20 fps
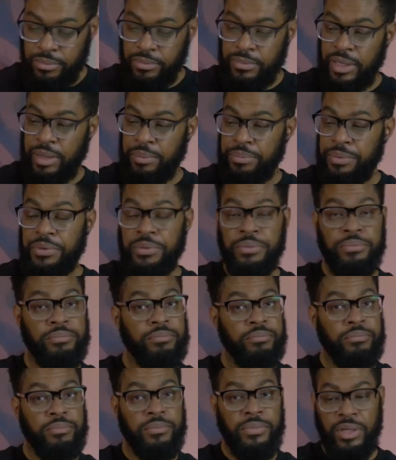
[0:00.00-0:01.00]
And boom,
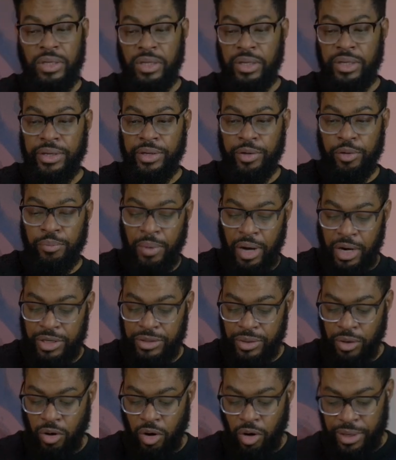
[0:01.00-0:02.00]
you're
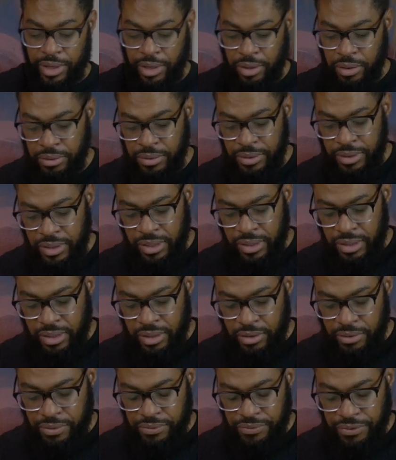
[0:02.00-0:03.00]
monitoring audio.
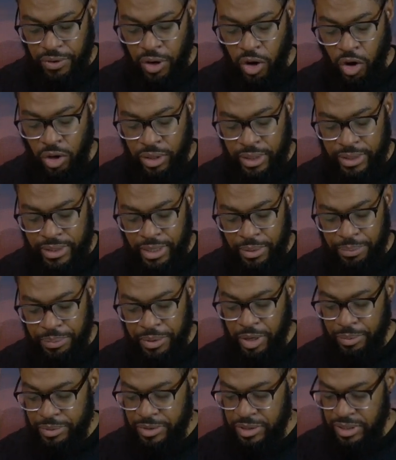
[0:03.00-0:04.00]
For all intent
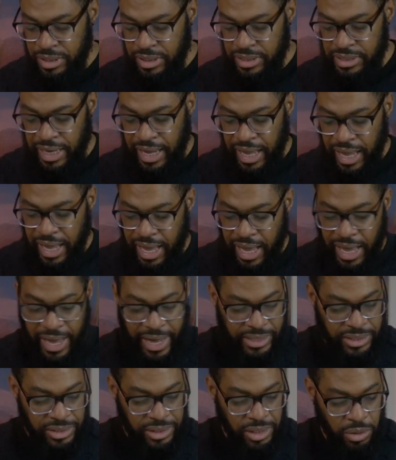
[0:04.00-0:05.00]
purposes,
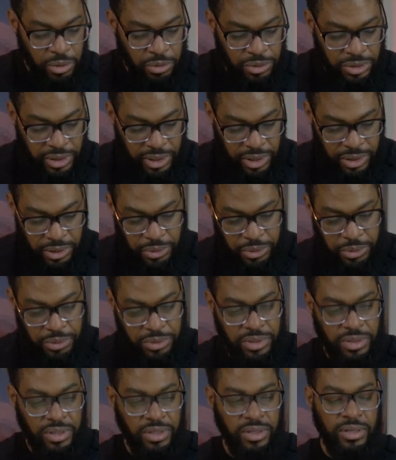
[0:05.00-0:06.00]
I chose to
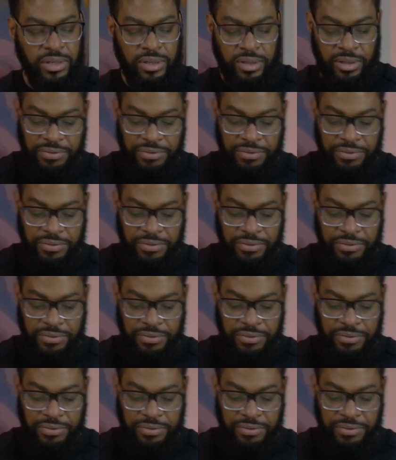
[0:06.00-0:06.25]
use the